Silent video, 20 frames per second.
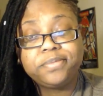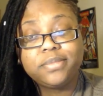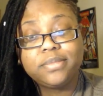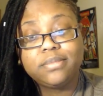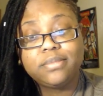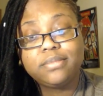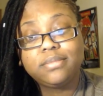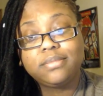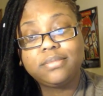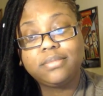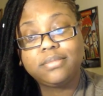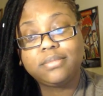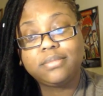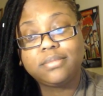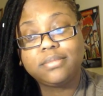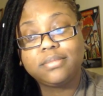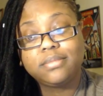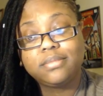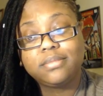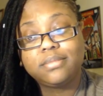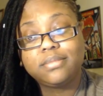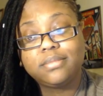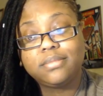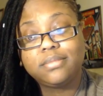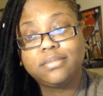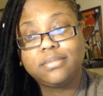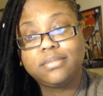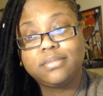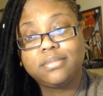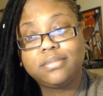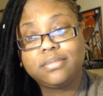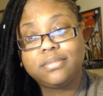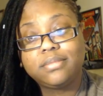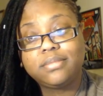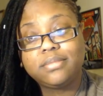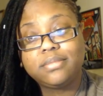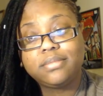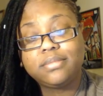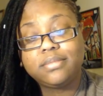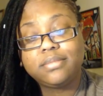(silence)